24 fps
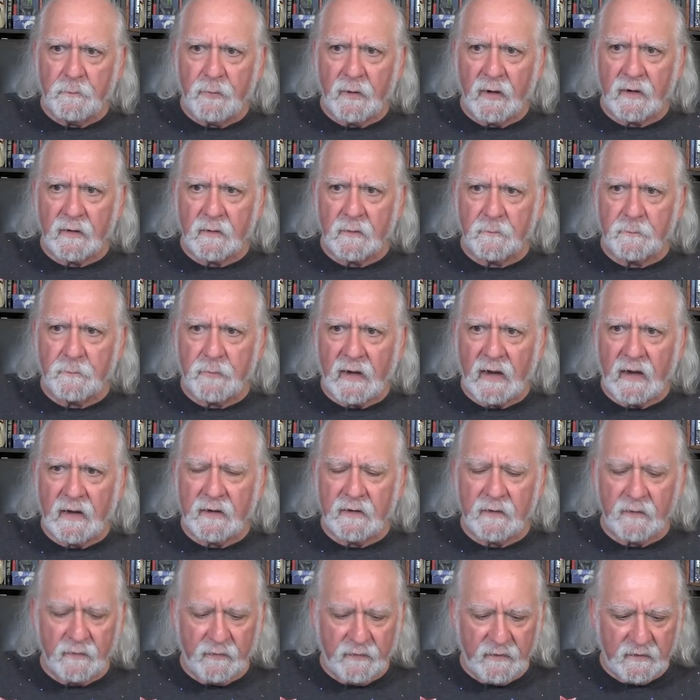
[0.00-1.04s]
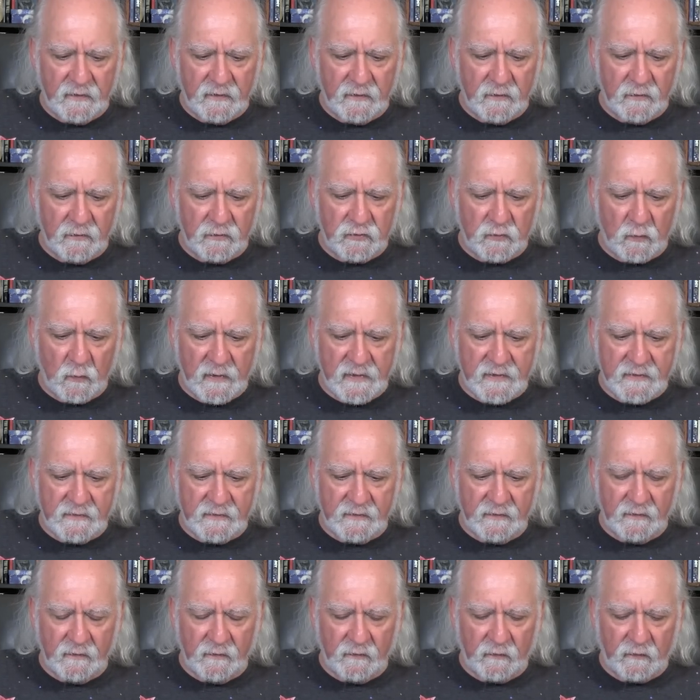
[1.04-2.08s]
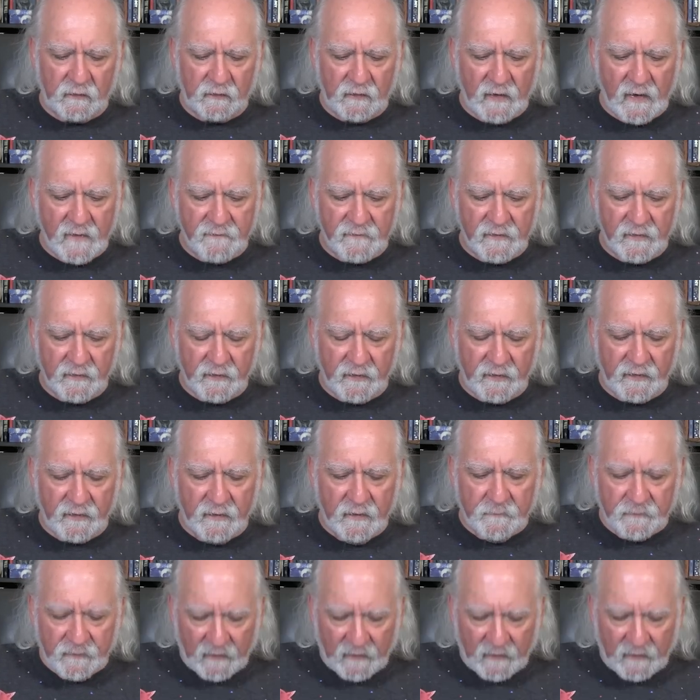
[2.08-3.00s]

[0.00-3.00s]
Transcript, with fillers: But by the 27th,